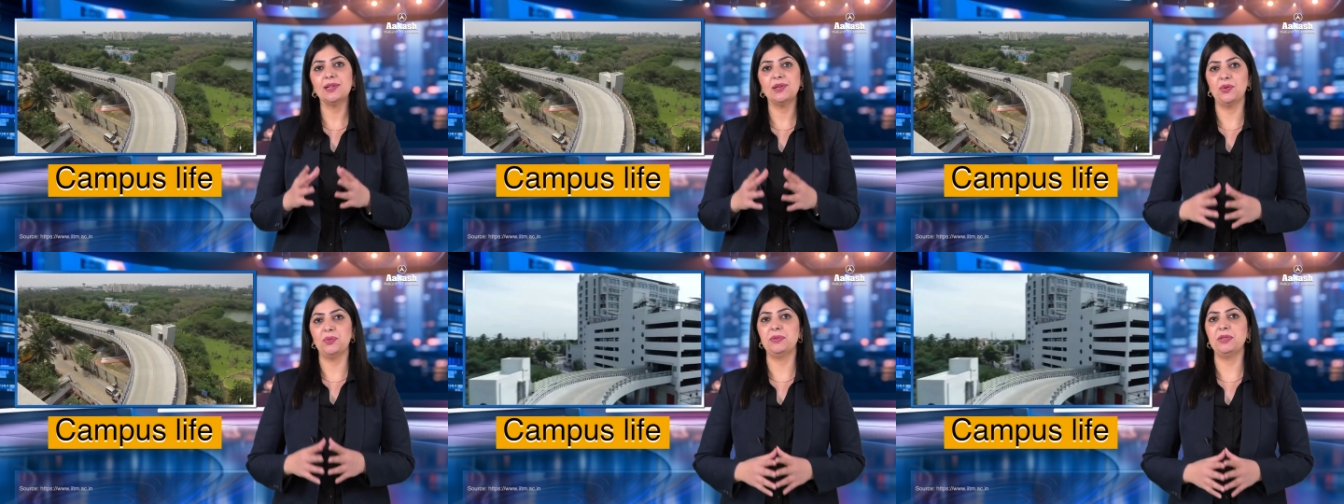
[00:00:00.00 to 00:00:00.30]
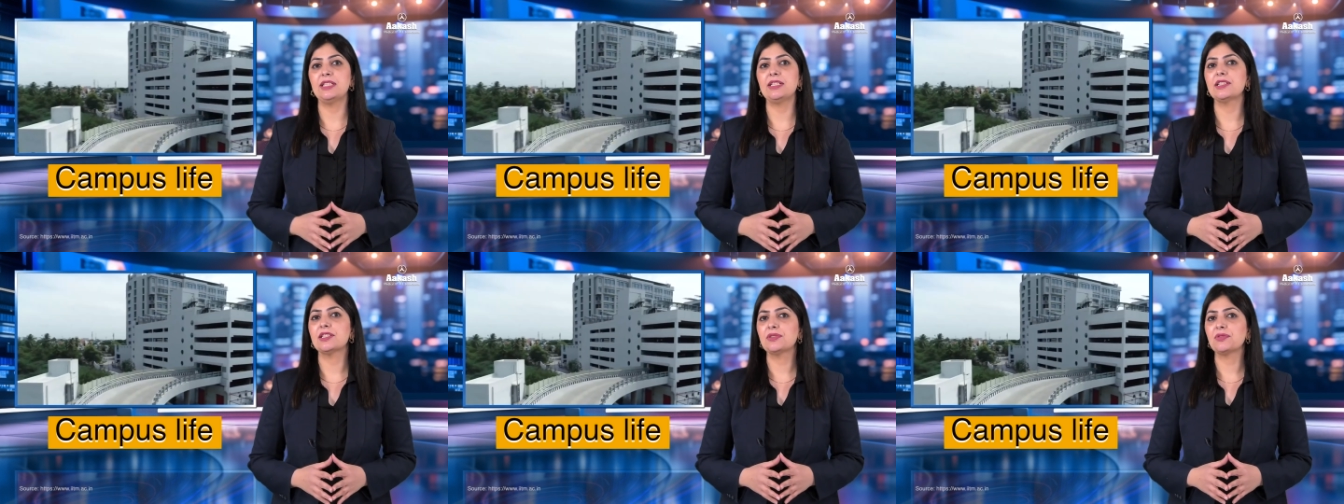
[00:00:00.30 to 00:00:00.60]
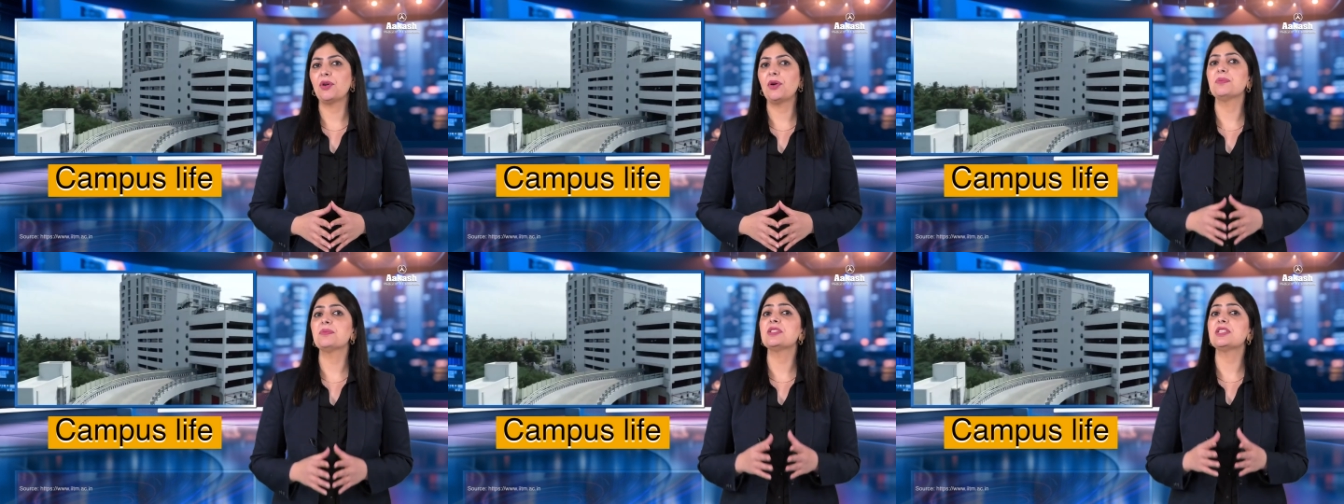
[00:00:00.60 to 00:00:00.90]
kilometers
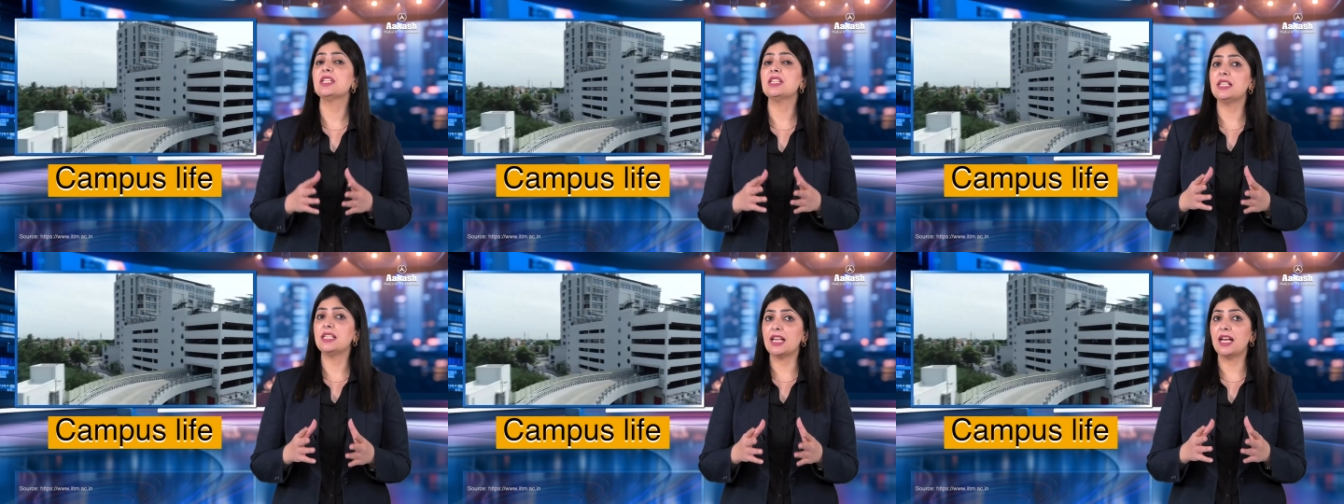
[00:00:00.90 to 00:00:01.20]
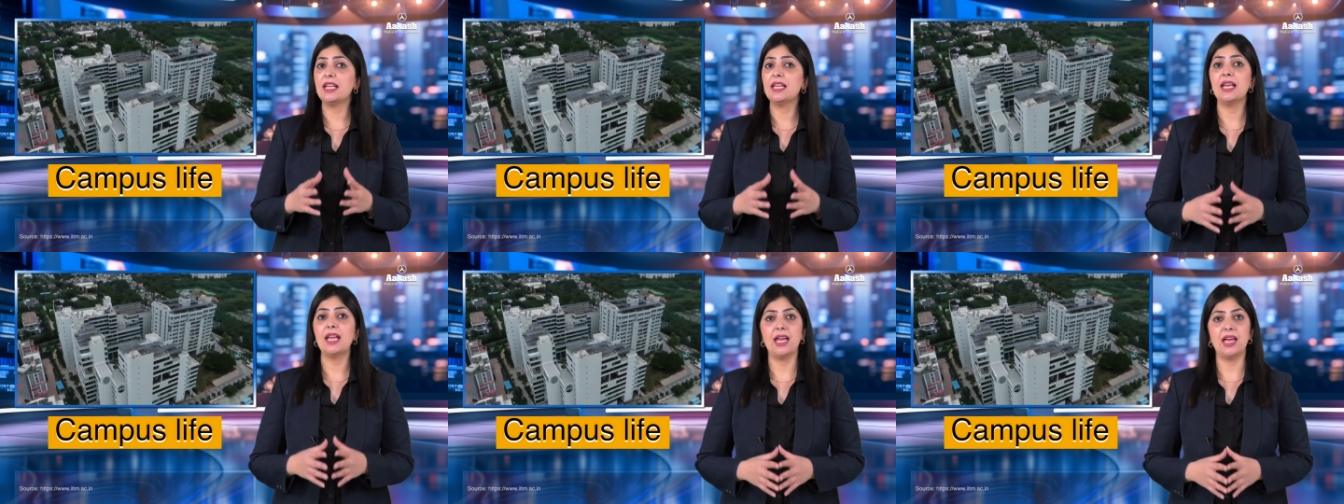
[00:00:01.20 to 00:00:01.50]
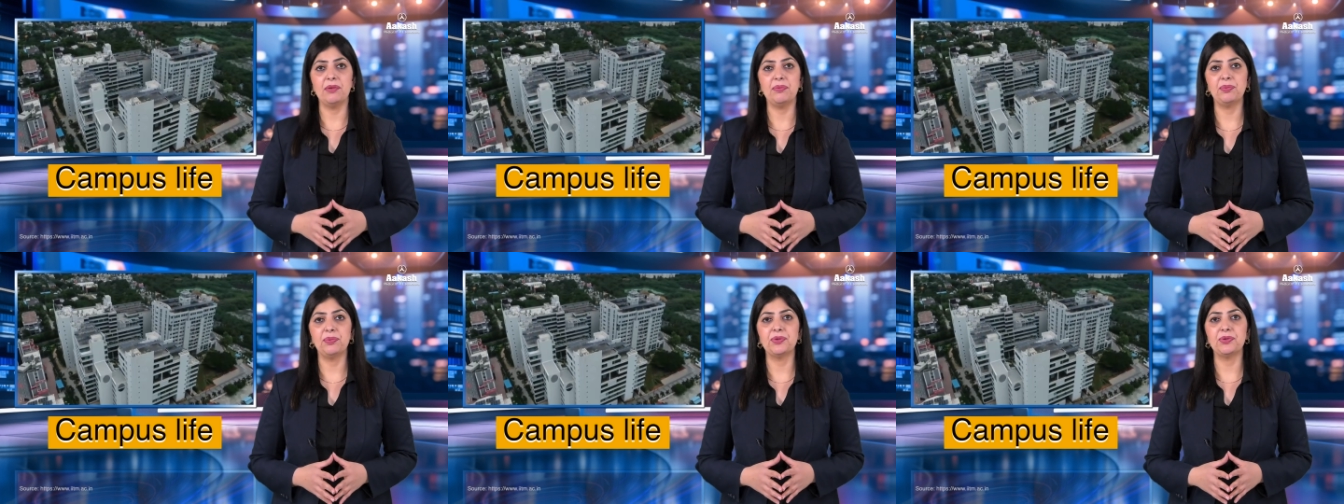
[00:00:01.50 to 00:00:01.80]
from Chennai
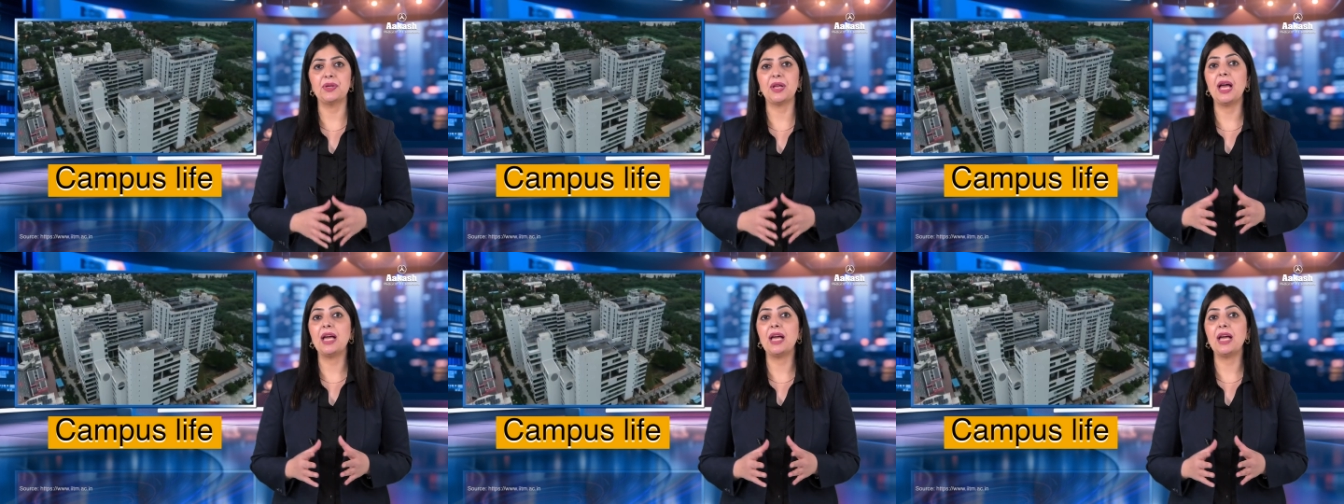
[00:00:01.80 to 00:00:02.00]
Airport